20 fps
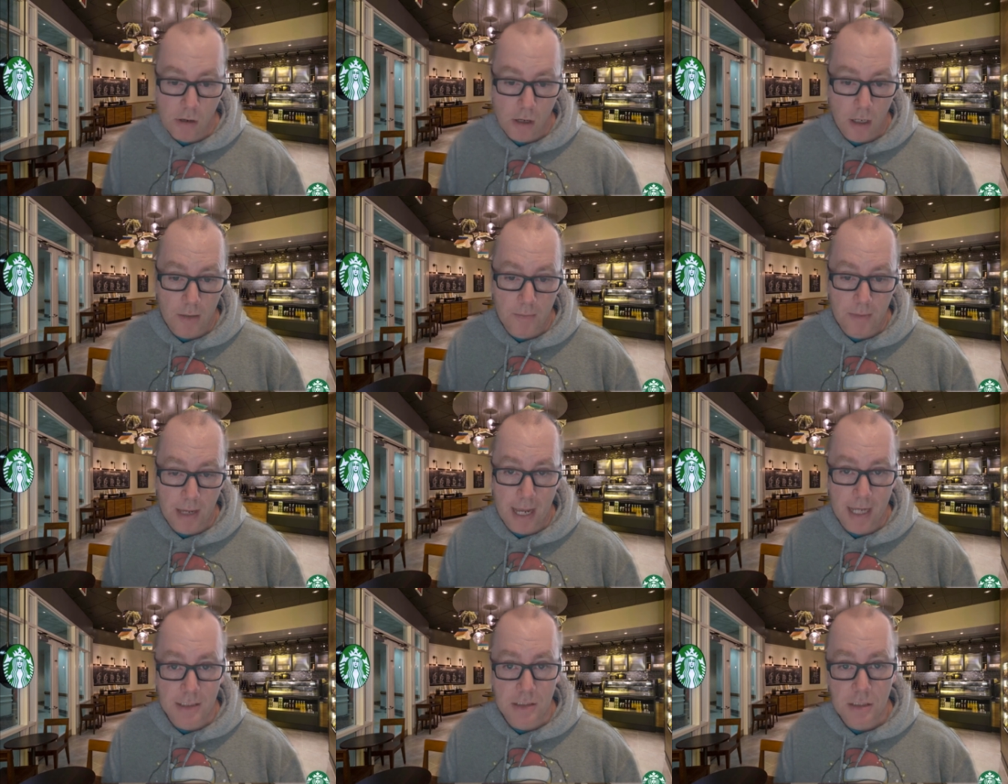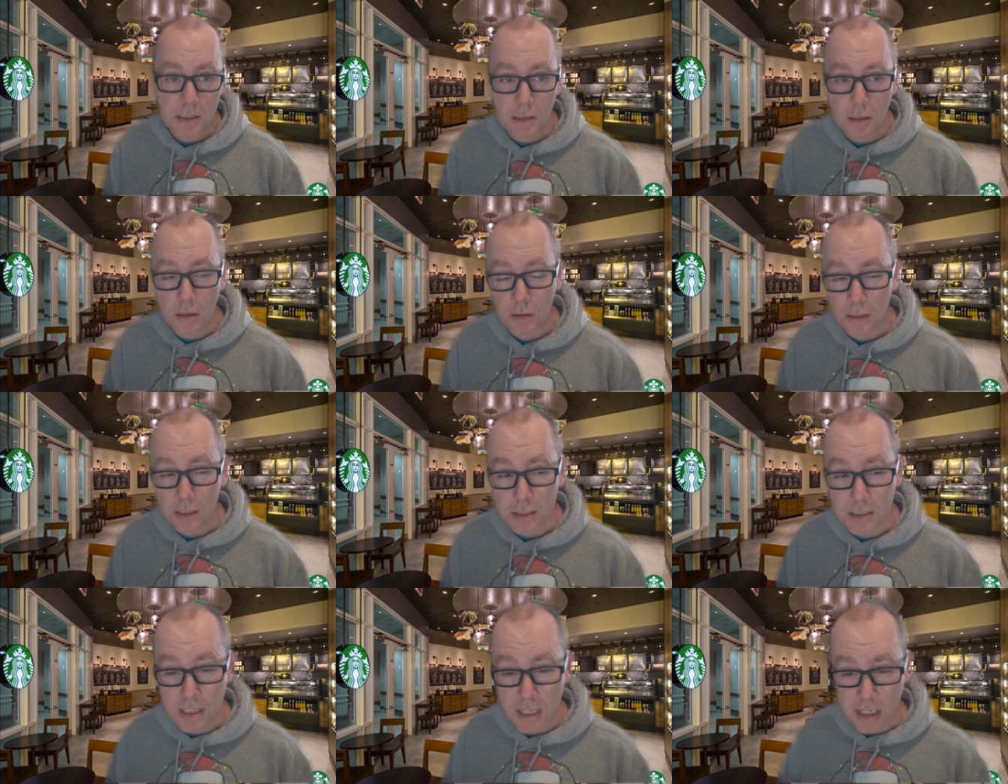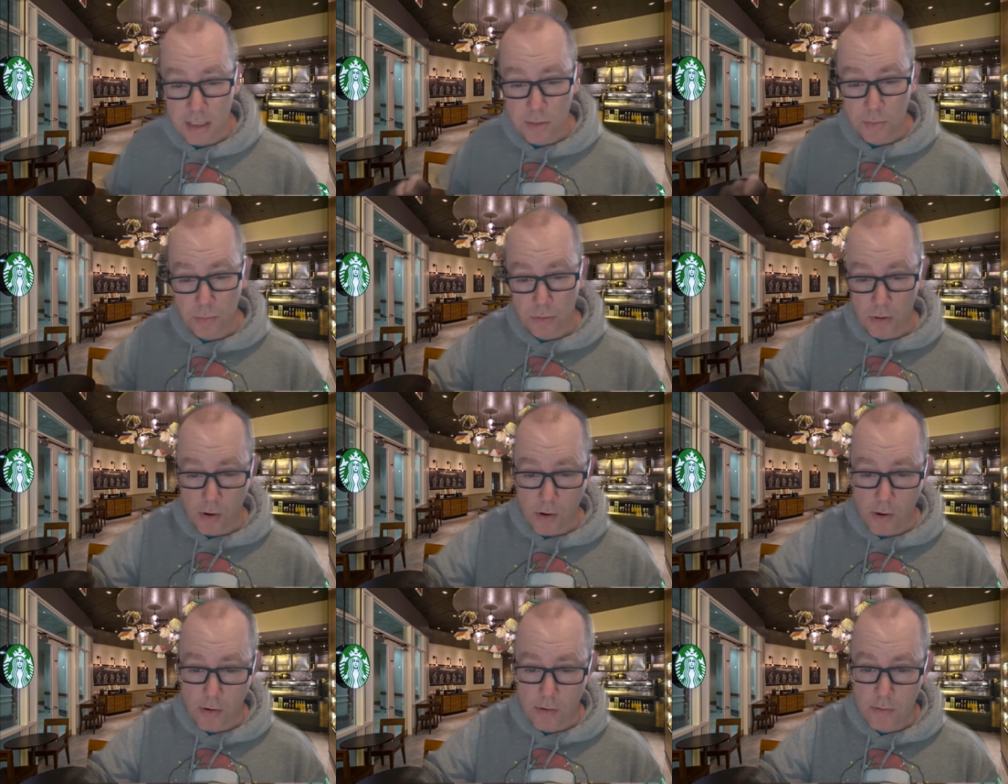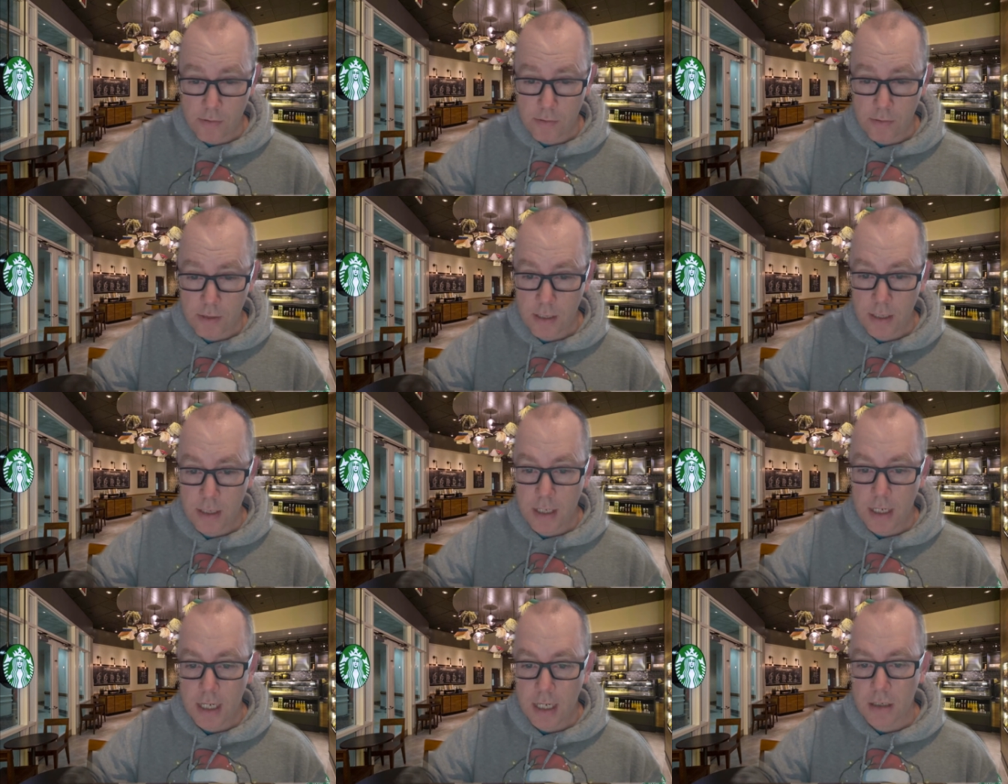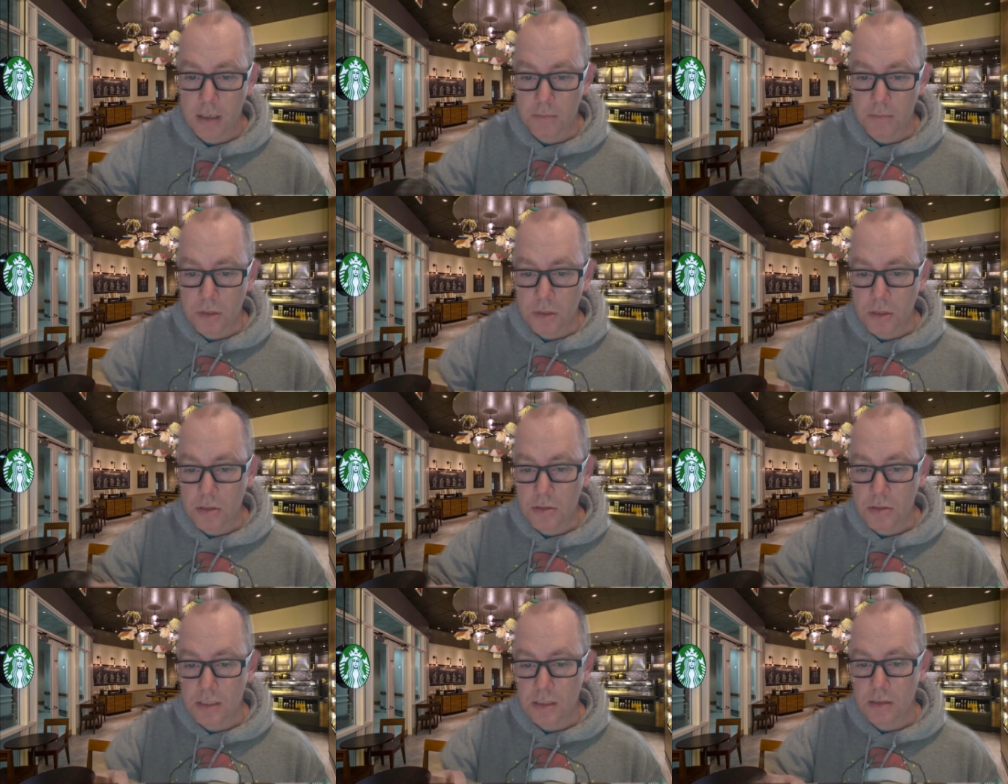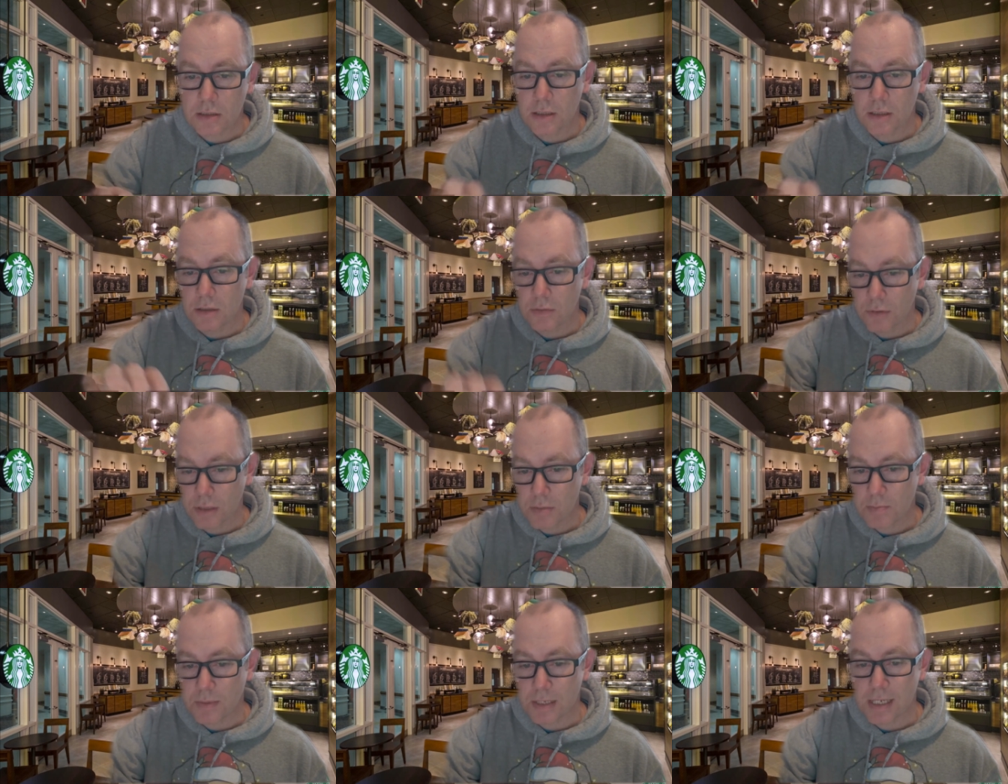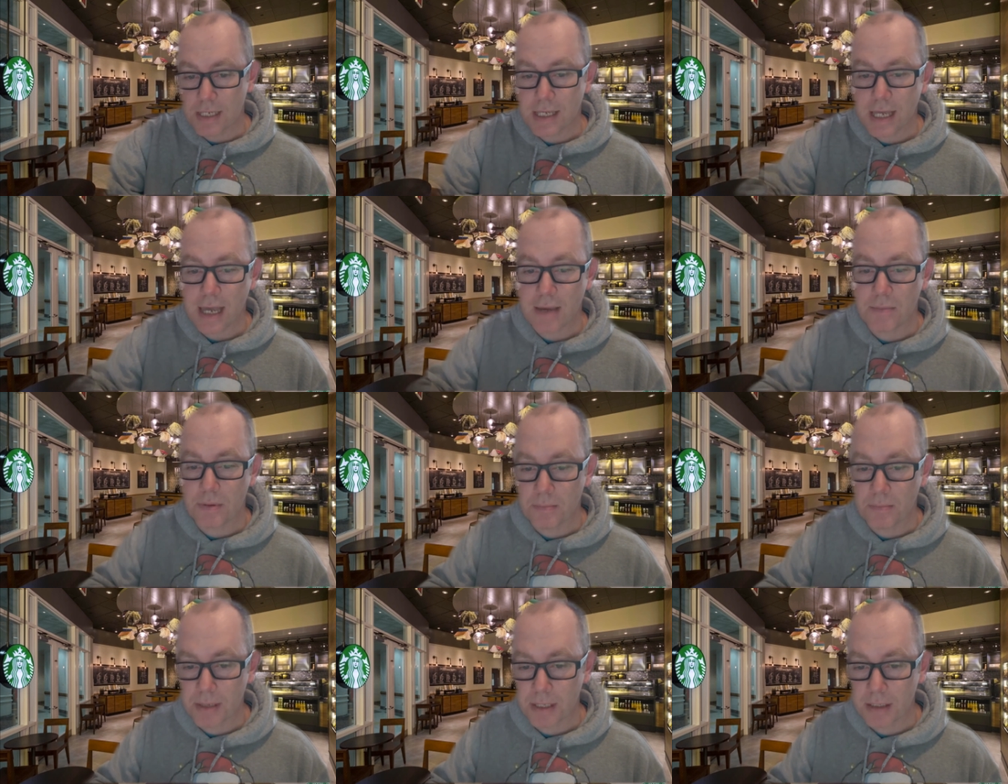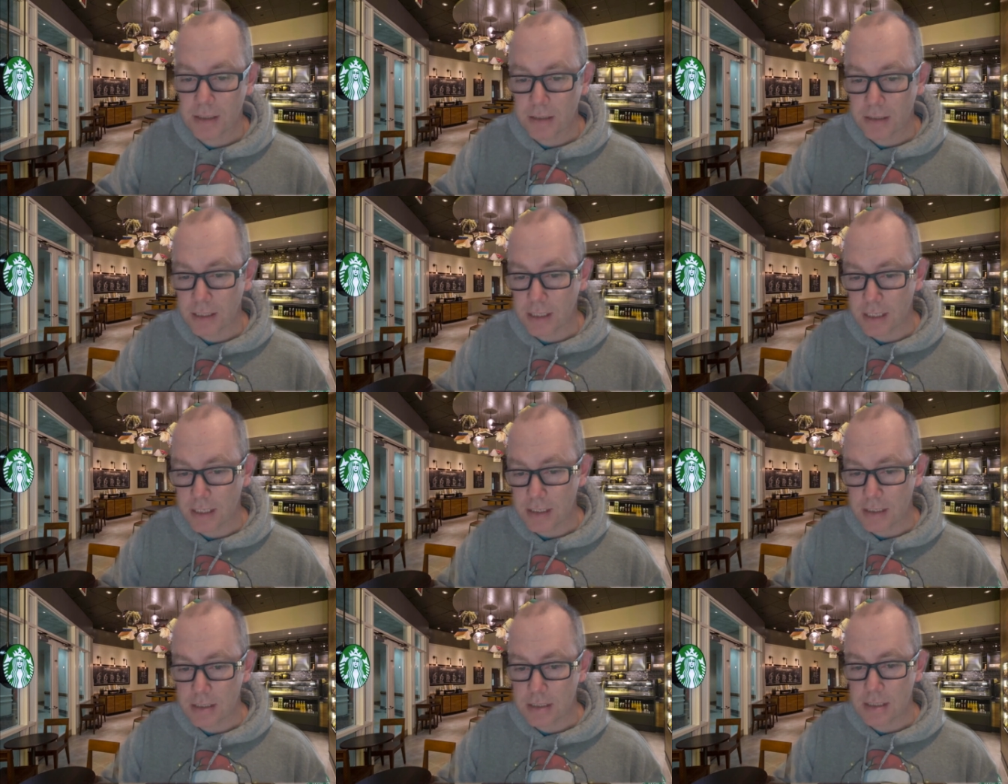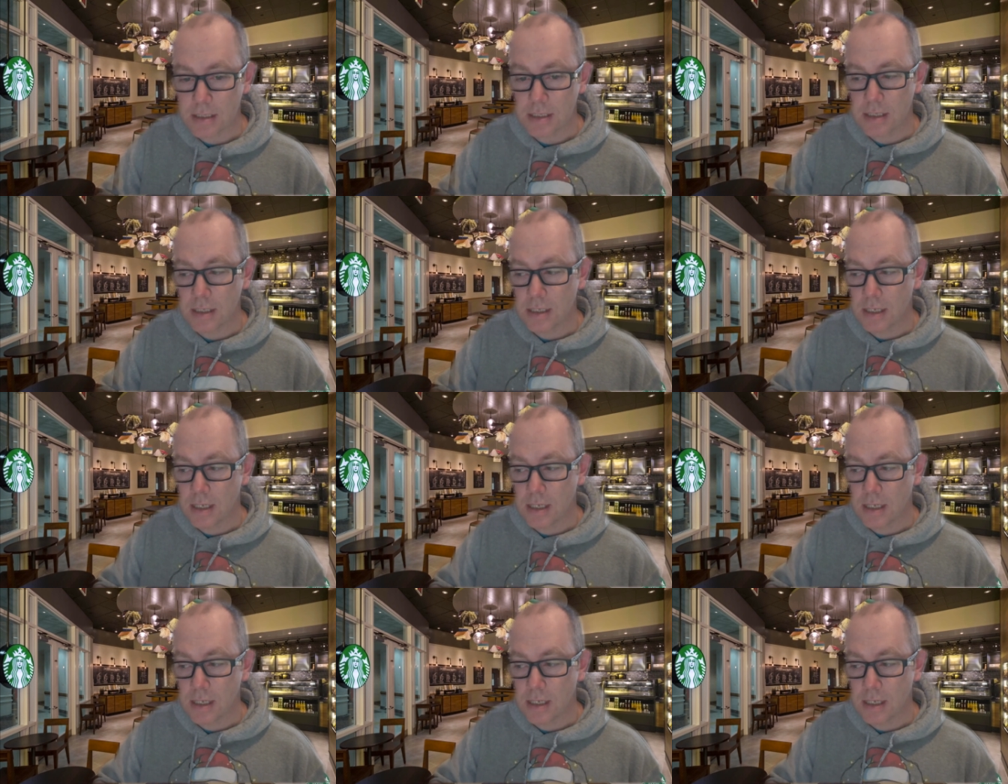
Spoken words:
I'm actually on a Deskpro, and I'm using the USB capabilities